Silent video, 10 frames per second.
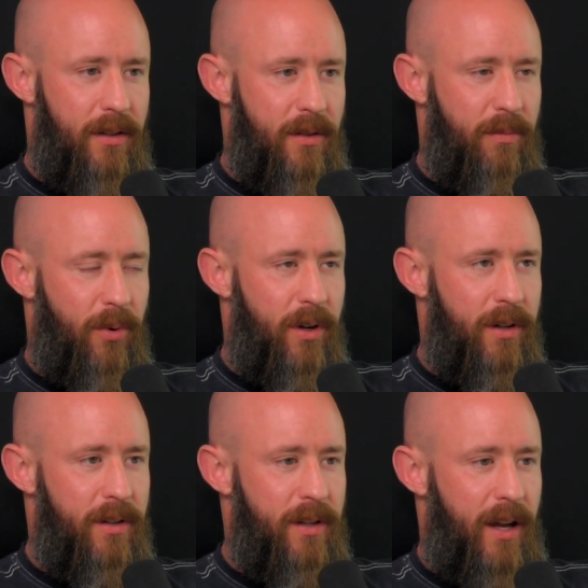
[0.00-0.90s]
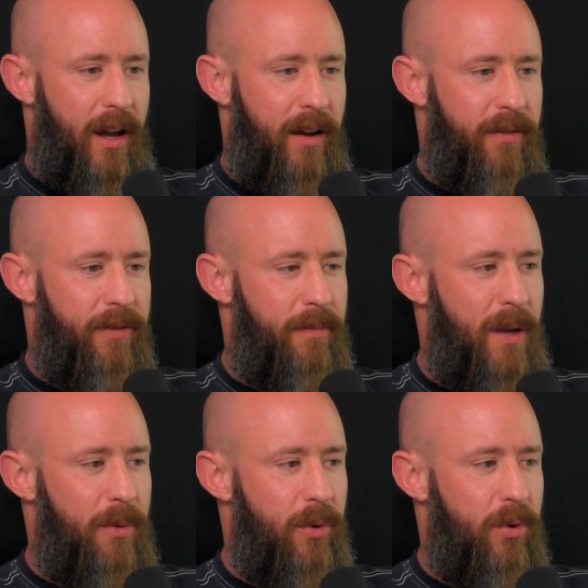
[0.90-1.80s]
It's important to have
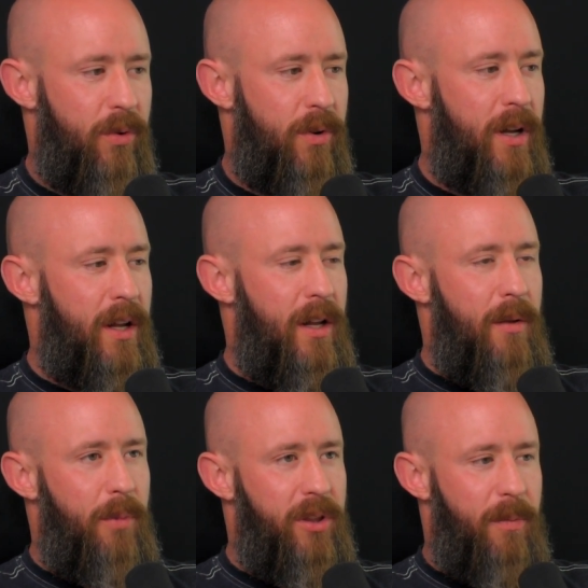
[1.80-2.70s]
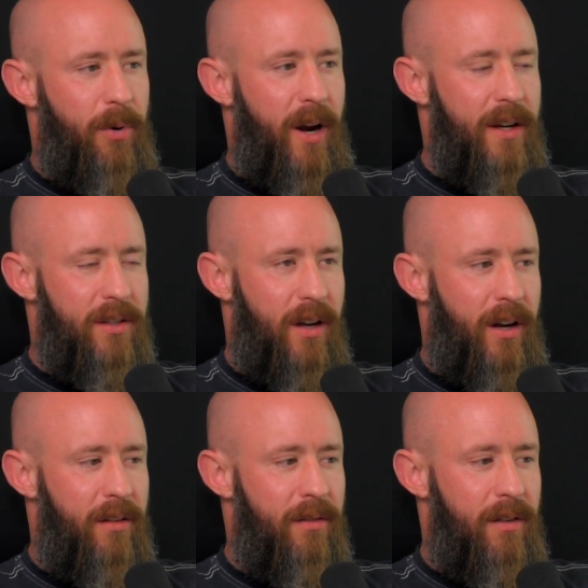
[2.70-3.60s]
people who put the brakes
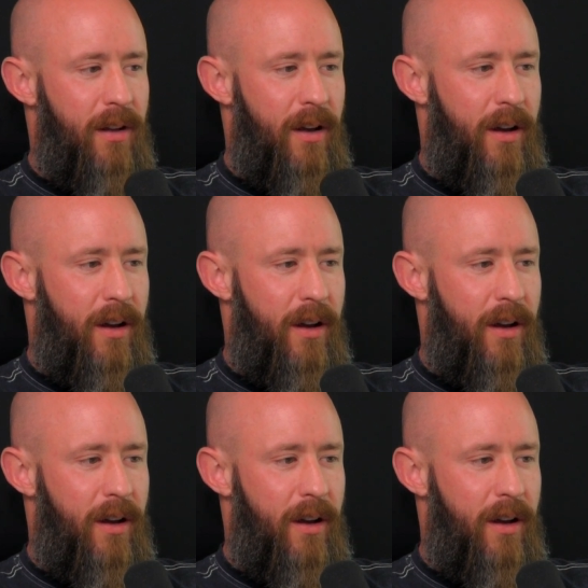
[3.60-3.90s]
on